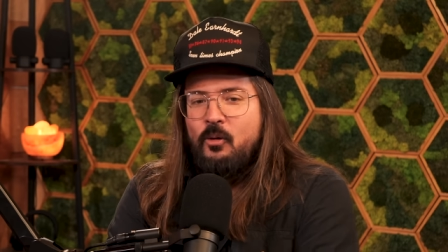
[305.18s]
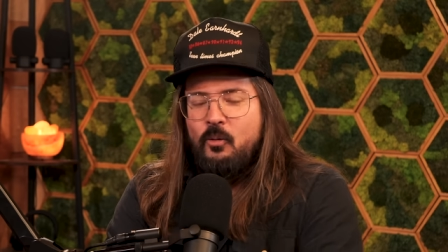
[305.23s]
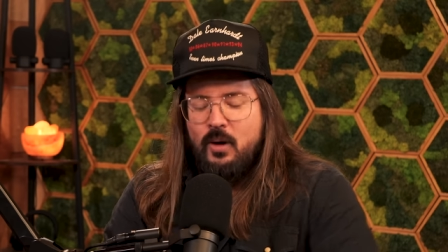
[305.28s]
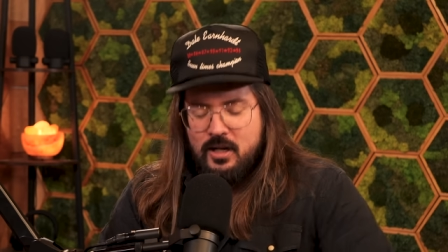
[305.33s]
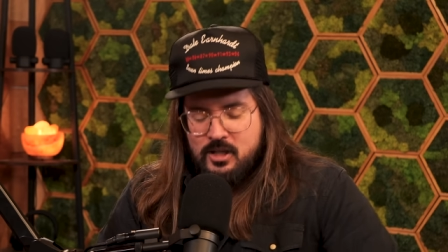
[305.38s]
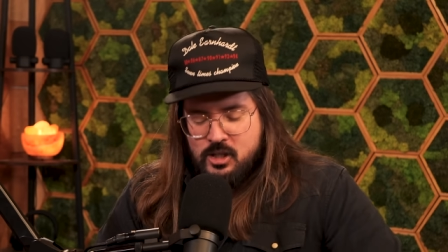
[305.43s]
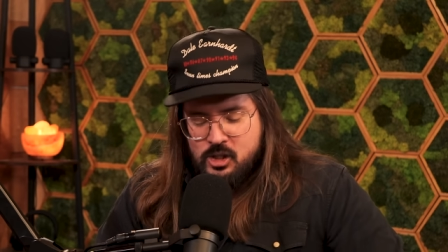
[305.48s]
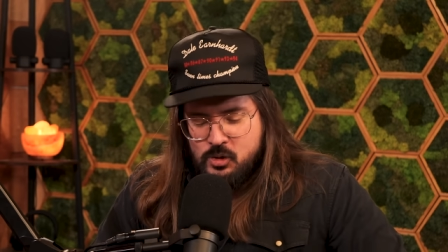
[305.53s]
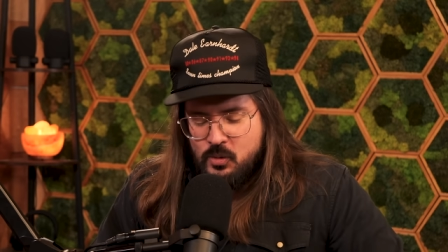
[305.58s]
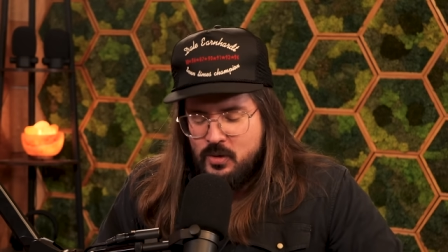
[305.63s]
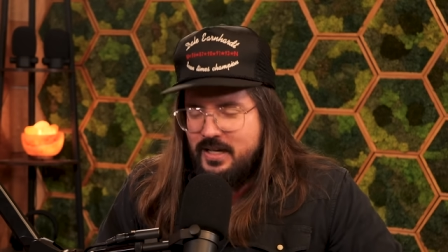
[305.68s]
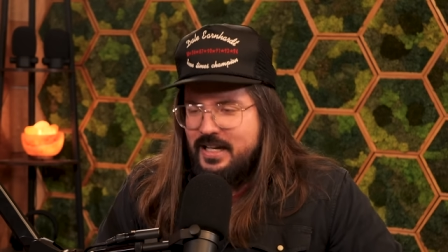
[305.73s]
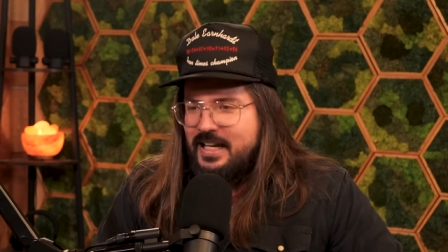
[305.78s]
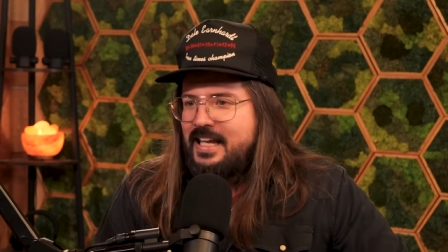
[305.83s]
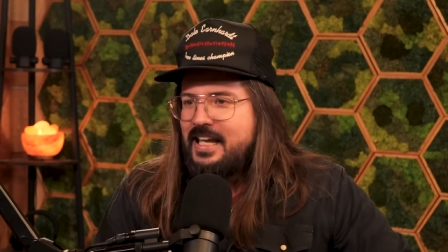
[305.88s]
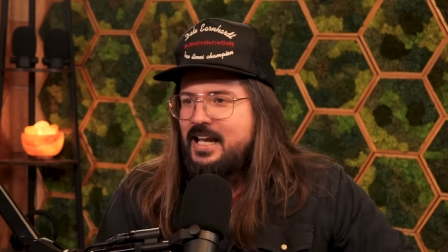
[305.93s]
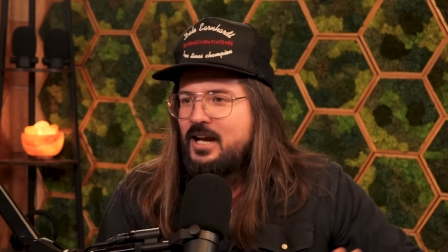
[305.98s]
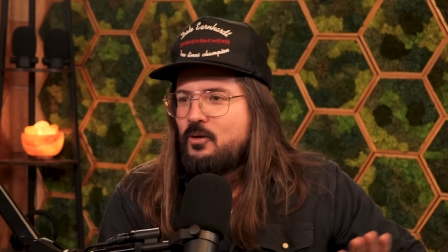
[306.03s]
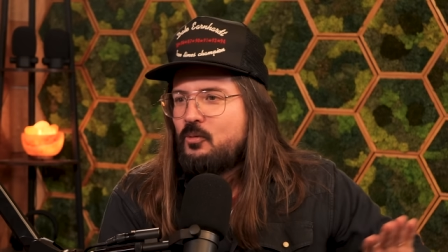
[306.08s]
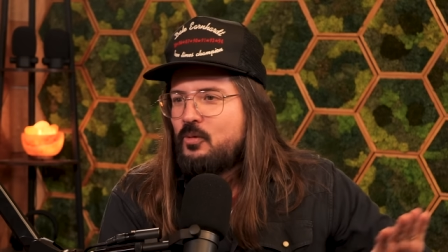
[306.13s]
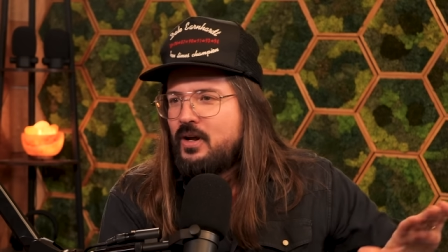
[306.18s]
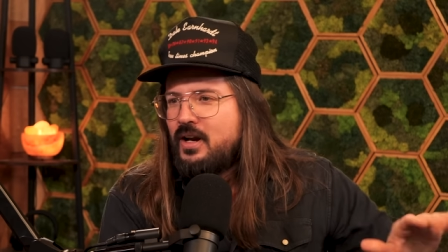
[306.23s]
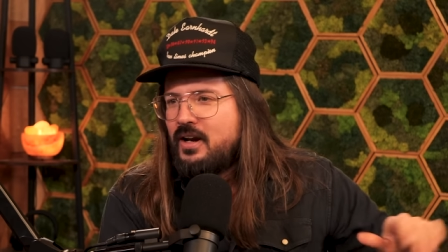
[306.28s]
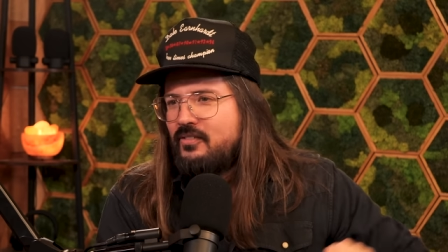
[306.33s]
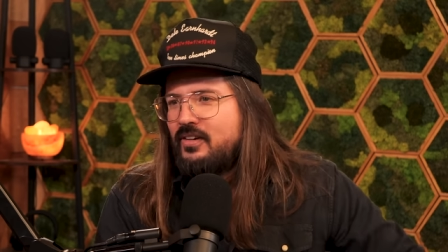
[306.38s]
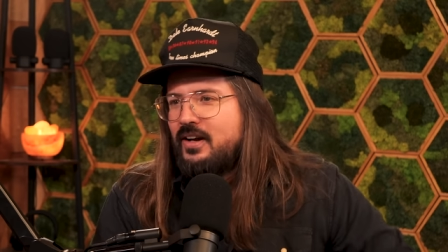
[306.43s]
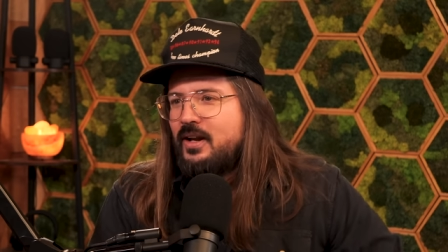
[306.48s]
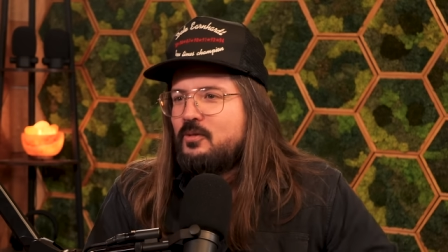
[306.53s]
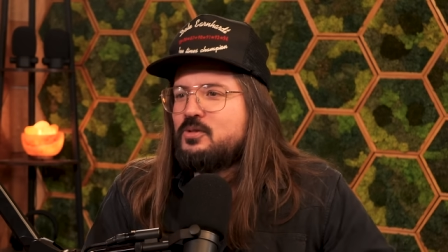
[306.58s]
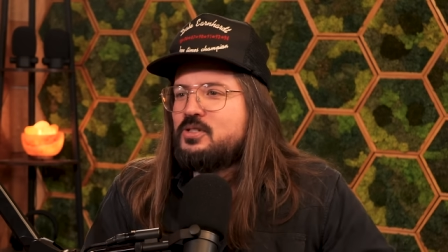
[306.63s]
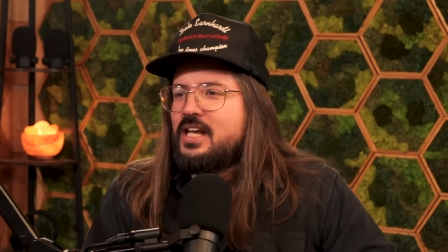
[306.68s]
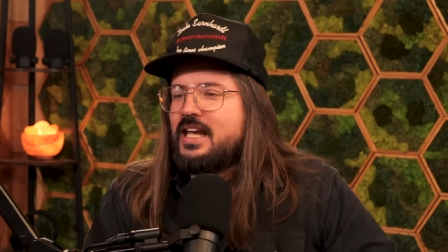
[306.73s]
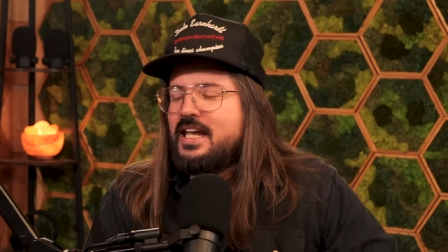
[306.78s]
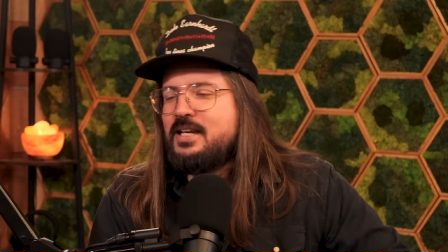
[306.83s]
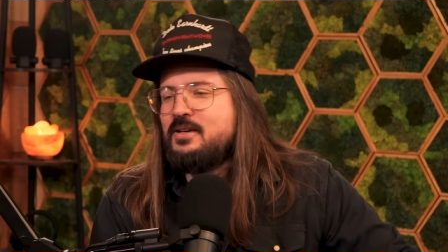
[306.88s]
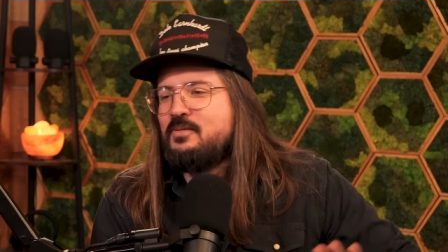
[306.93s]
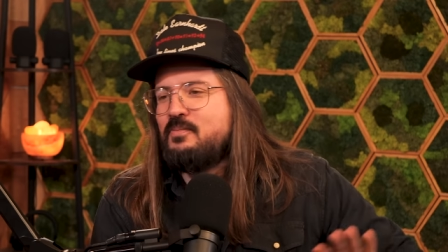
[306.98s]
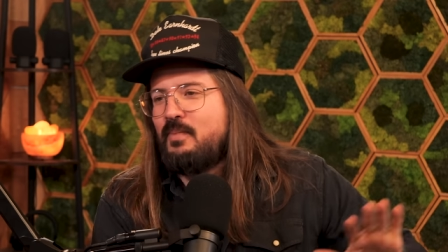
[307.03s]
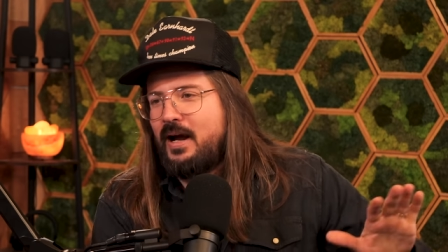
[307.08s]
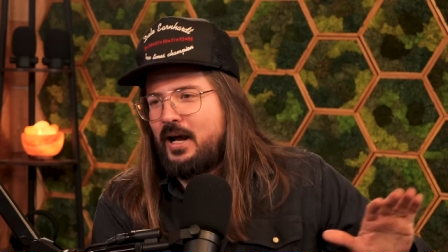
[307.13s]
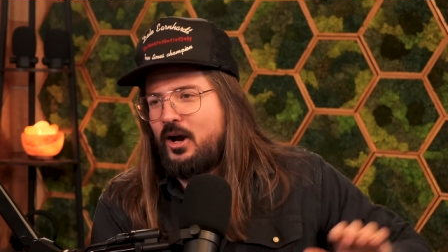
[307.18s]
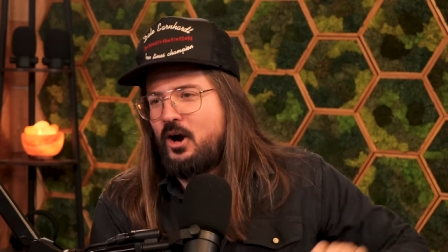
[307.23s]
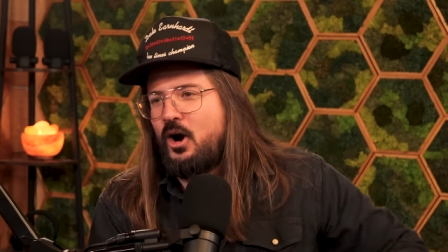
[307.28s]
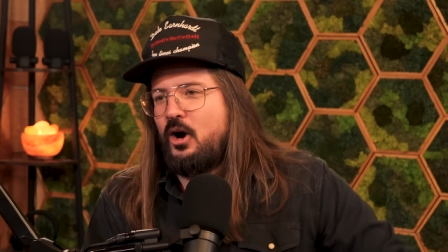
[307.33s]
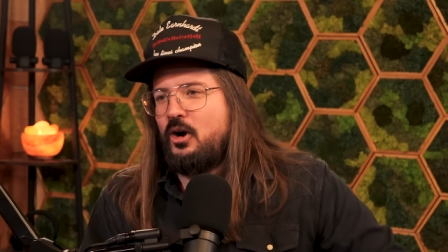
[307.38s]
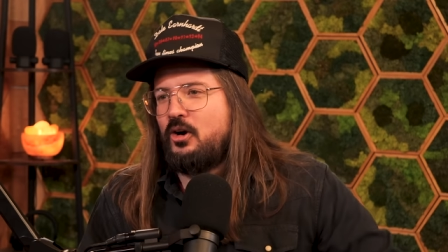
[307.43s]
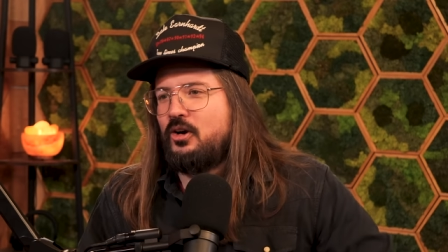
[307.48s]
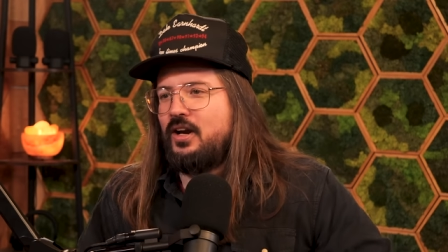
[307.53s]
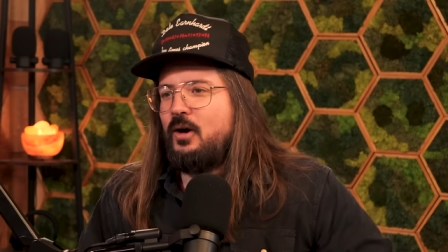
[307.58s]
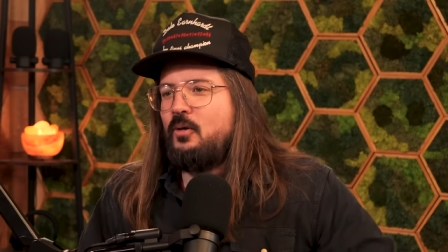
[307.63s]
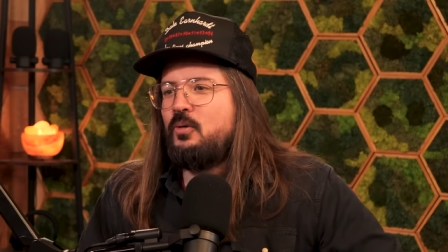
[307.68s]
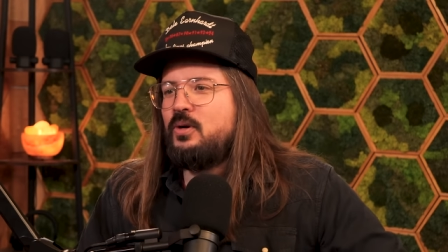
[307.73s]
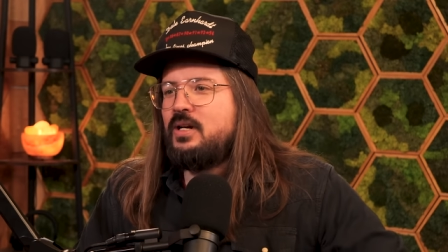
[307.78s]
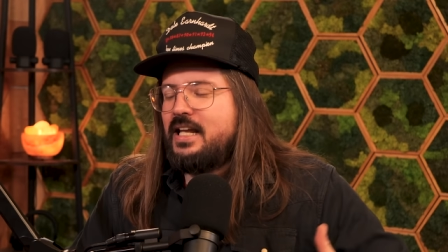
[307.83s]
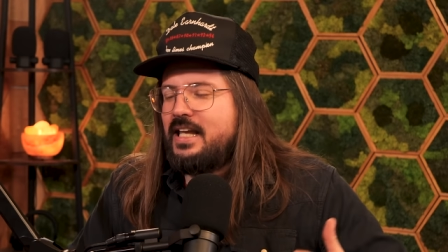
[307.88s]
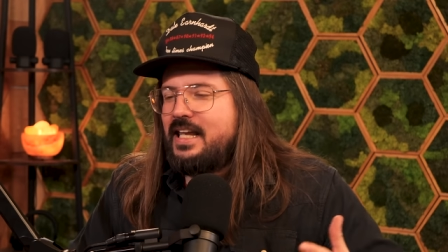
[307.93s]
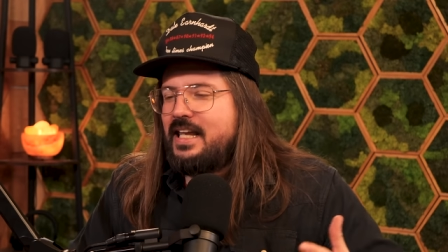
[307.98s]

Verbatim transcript: Well, I just wanted to get rid of it. It was eating my garden. I wanted